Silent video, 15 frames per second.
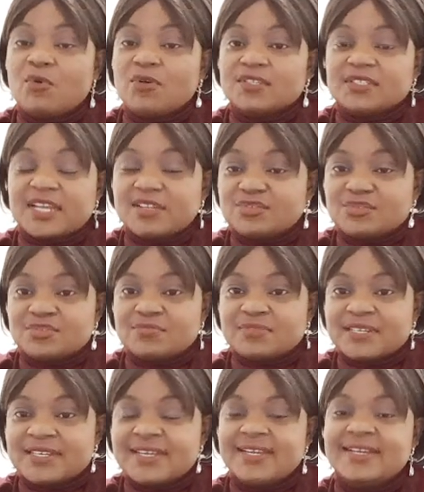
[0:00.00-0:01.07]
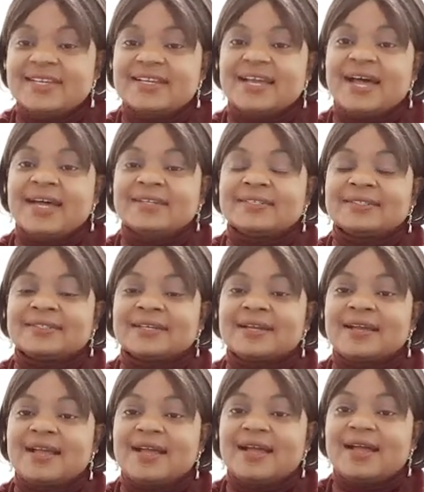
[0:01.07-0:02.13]
was sent to me, and
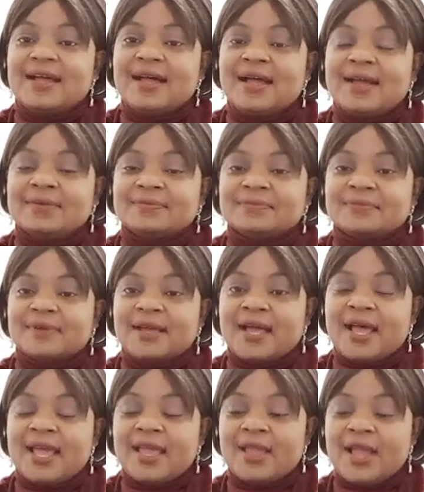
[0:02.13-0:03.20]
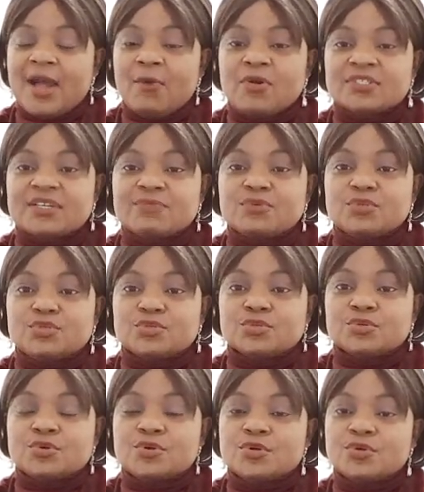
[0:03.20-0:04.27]
I was able
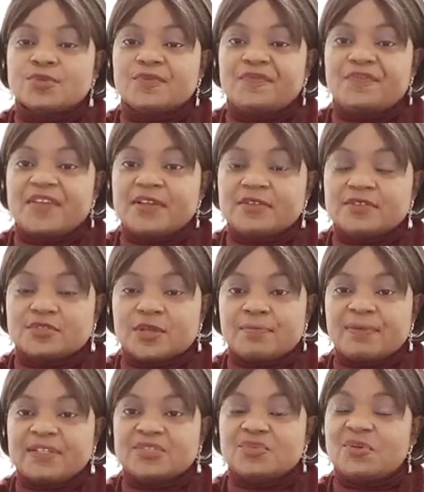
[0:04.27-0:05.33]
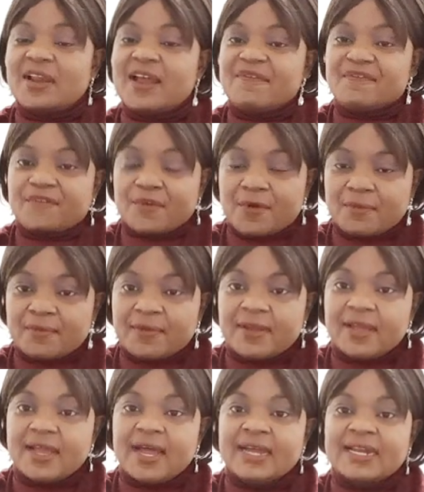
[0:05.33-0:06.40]
to fill some particular form,
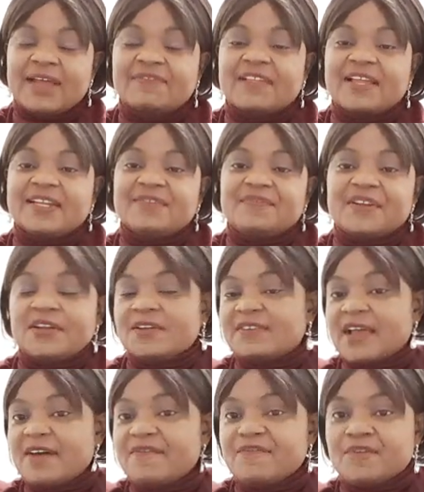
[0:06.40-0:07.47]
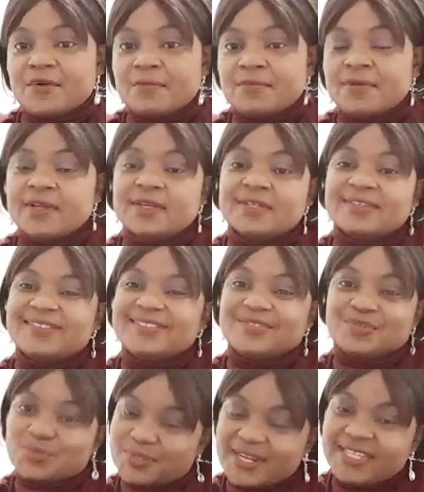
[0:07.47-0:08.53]
and after the filling of that form,
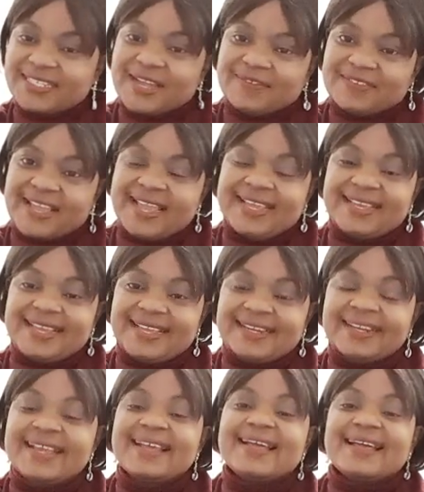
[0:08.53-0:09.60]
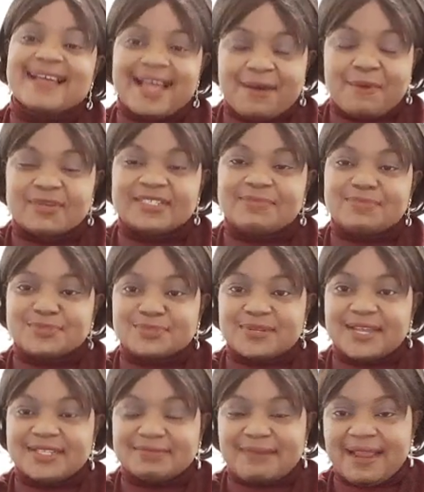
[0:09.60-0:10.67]
2 days after again, I was able to
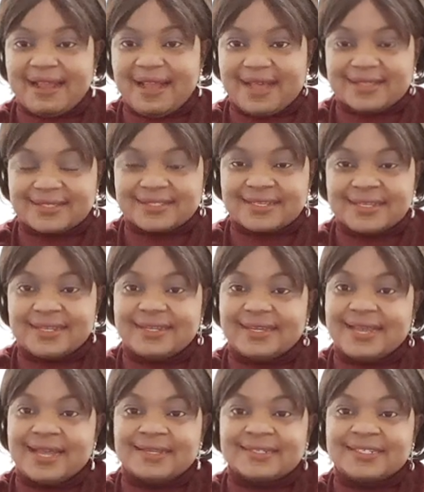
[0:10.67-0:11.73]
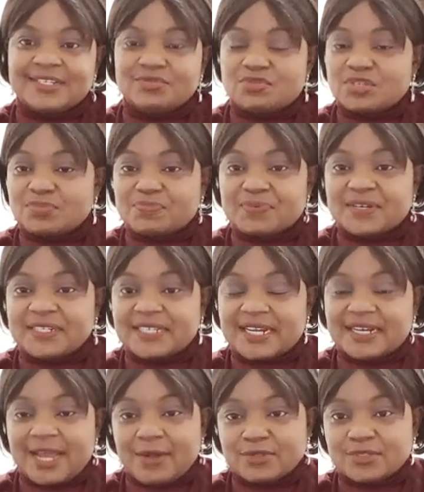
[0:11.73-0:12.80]
get my CAS. And this was
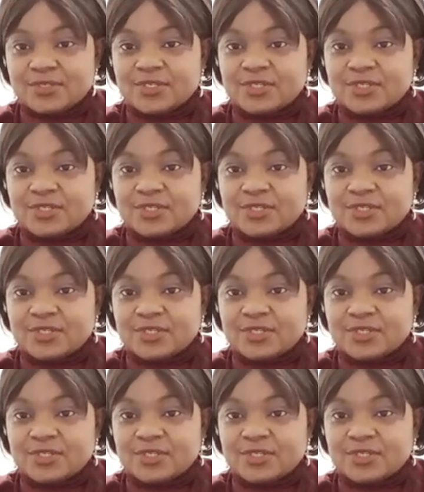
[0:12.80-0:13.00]
printed out,